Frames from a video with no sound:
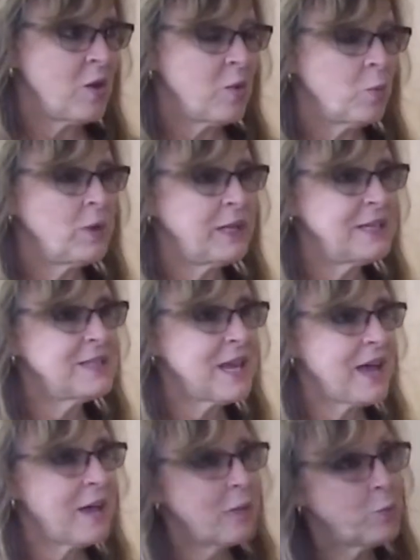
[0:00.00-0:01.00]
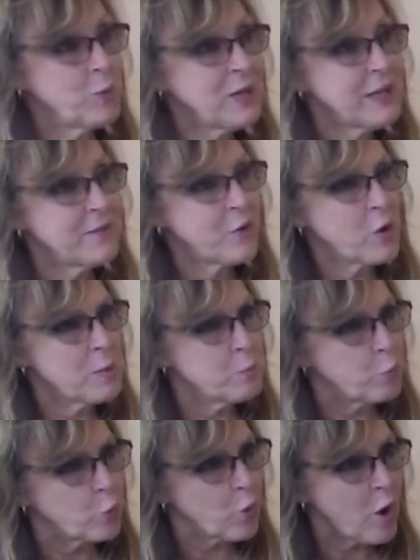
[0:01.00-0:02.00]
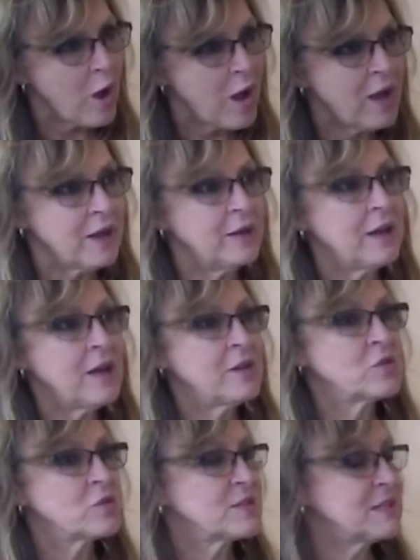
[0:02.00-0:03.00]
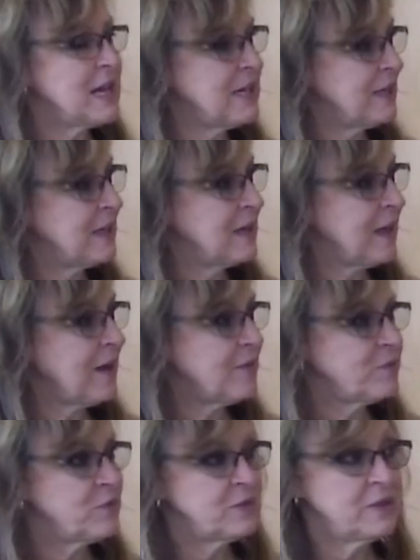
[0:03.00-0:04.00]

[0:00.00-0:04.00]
we need to have a really a very broad understanding of